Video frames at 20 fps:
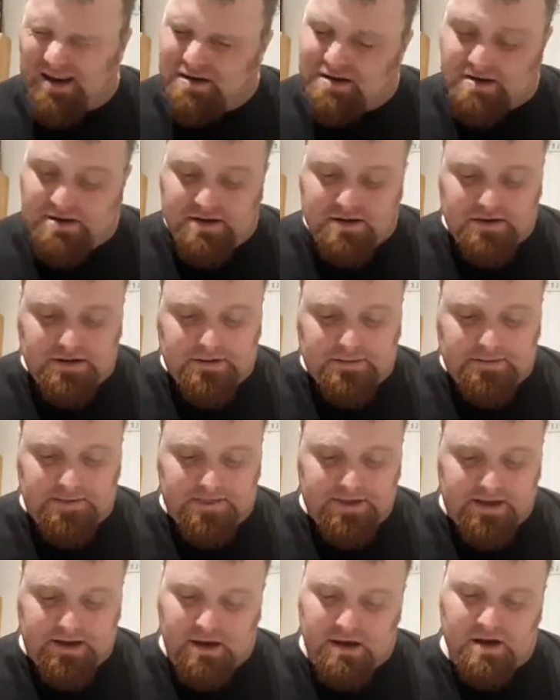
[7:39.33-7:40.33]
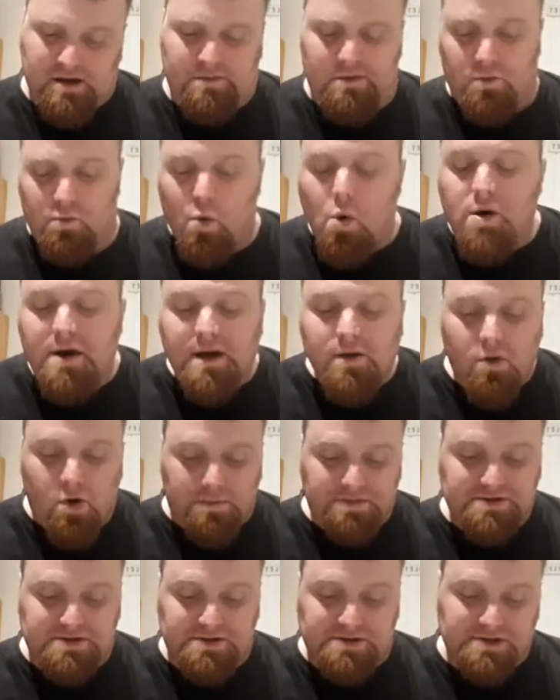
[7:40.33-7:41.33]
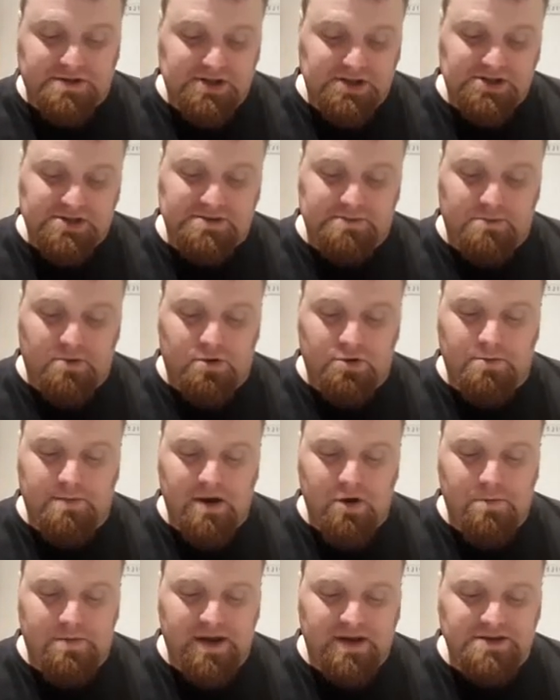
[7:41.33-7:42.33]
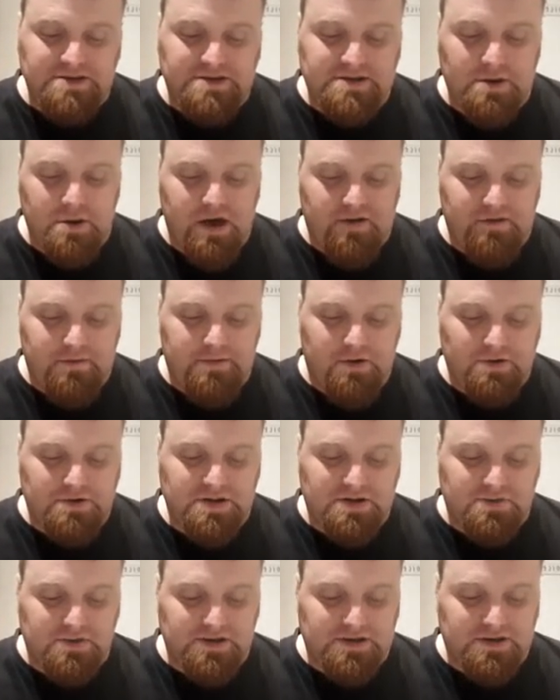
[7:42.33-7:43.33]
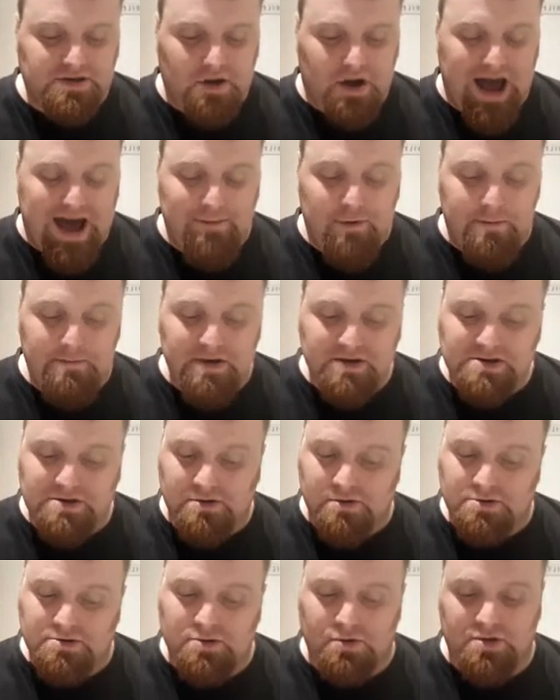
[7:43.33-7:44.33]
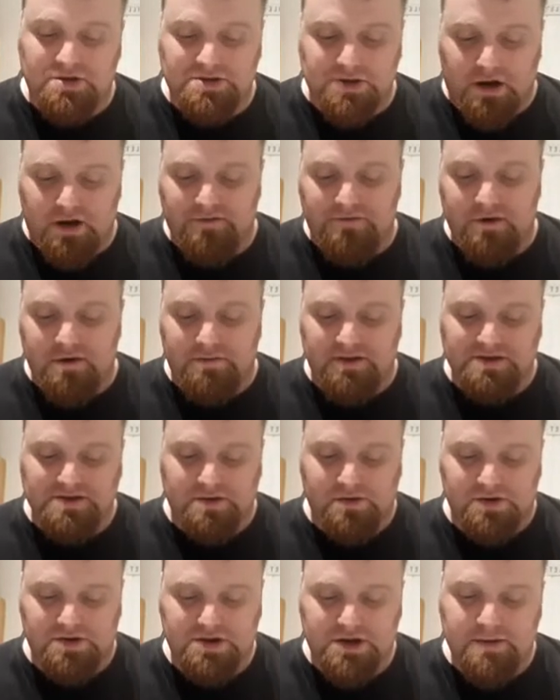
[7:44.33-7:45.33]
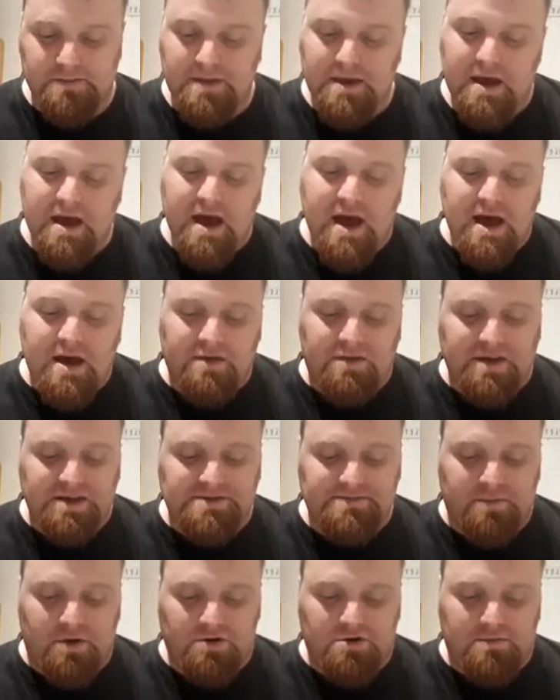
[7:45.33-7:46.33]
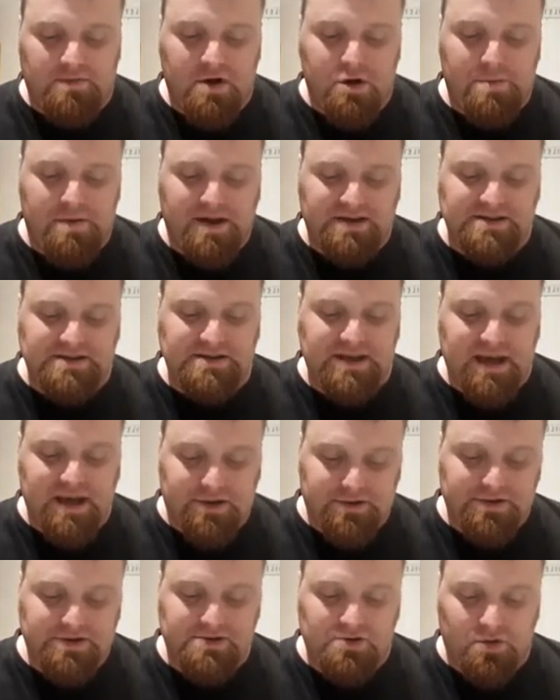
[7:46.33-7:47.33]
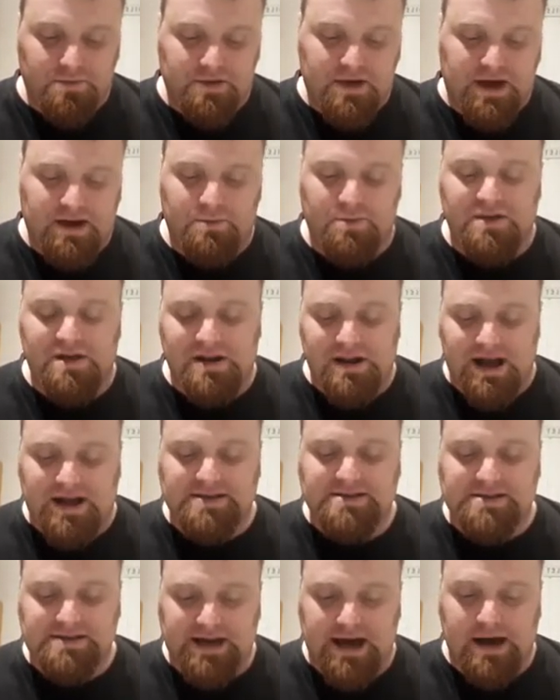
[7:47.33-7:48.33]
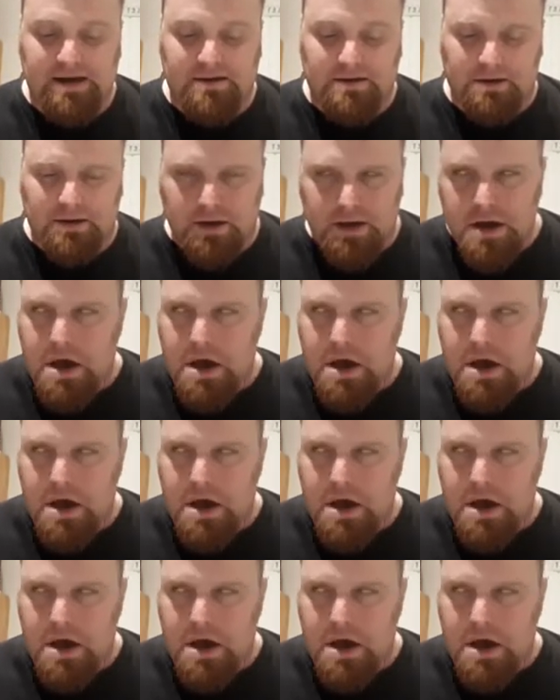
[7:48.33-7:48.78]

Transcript: War gear options. This model may replace 2 heavy bolters with a Skyhammer missile launcher or a Typhoon missile launcher. This model may replace its Icarus Storm Cannon with a Las Talon.